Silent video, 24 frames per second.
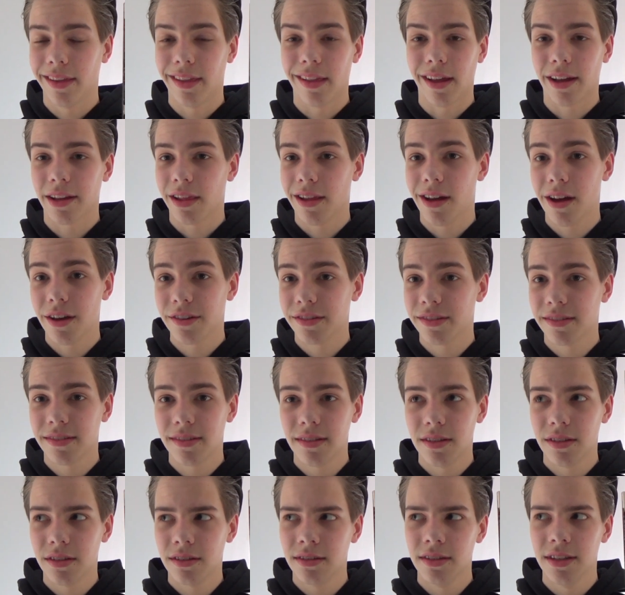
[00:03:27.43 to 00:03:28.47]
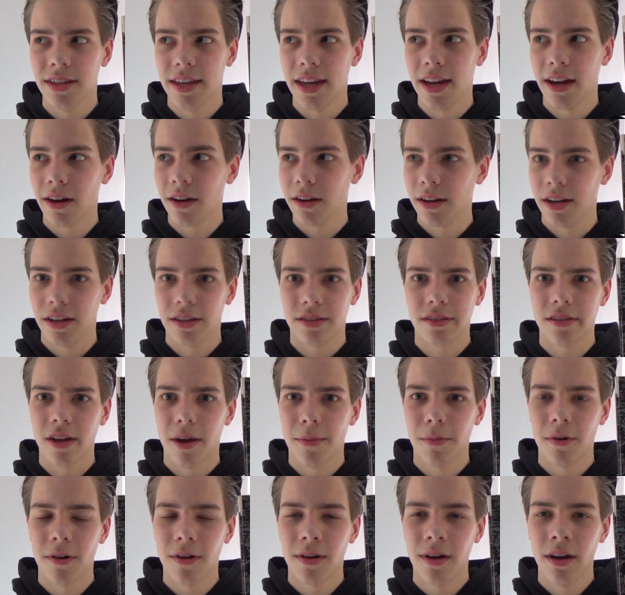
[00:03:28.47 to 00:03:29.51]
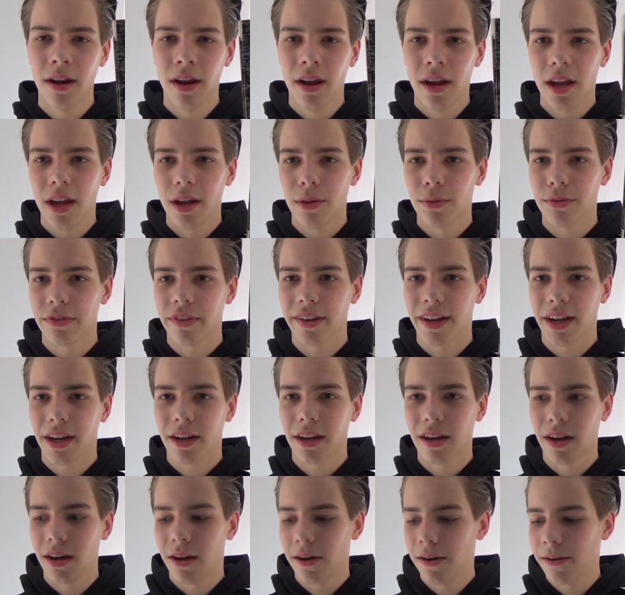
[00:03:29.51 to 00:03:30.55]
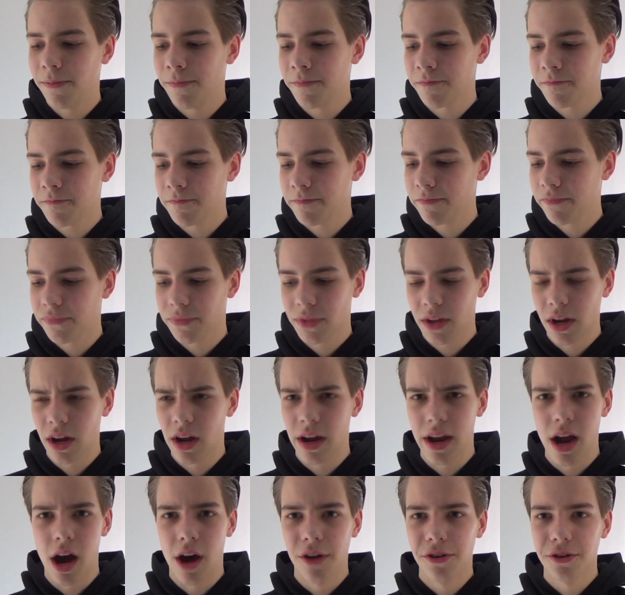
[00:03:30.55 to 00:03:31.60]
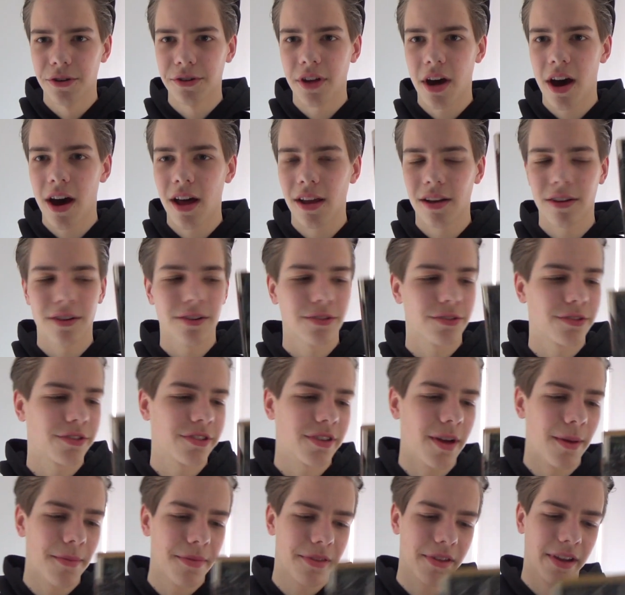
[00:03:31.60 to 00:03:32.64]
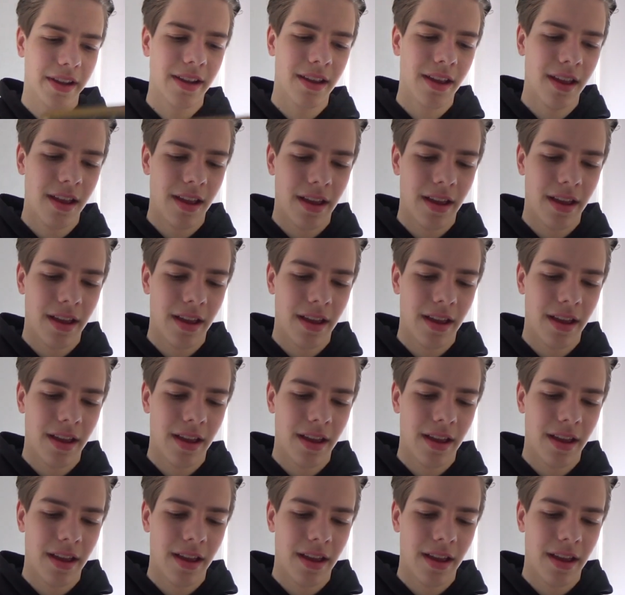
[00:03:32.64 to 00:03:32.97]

Like last year in summer, it was like $100 or something,